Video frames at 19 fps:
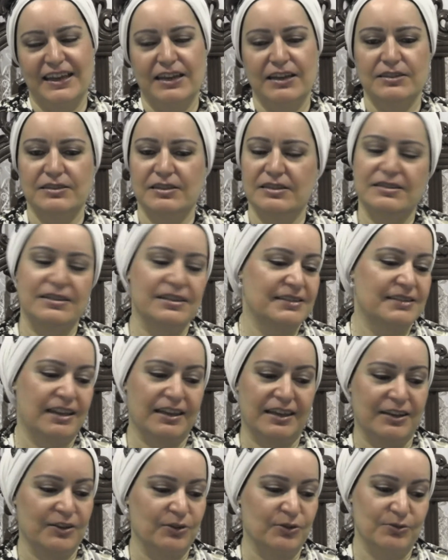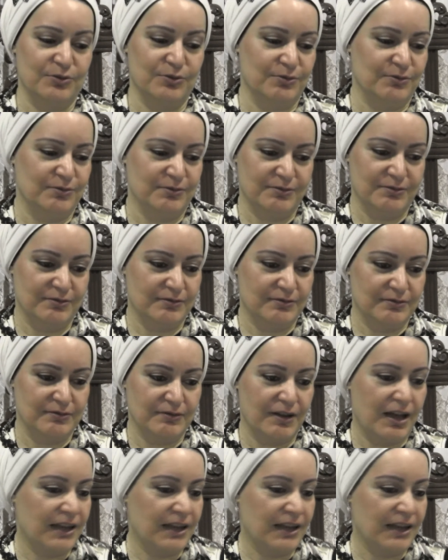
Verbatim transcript: he says this I cannot do oh.